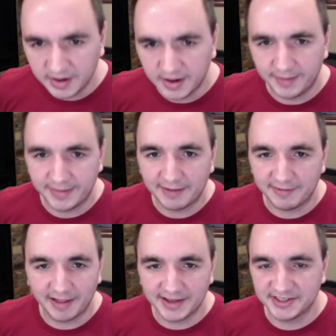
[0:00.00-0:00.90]
And that
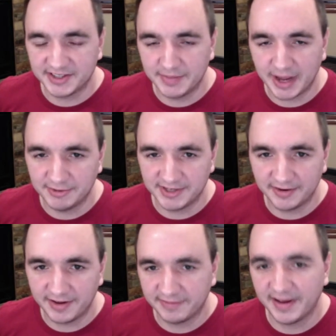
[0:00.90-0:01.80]
relationship now
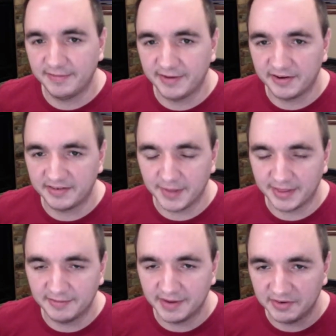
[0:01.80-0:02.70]
generates 5 figures a month
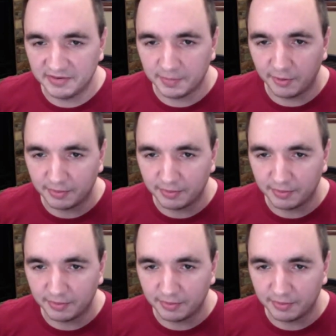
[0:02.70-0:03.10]
in revenue for both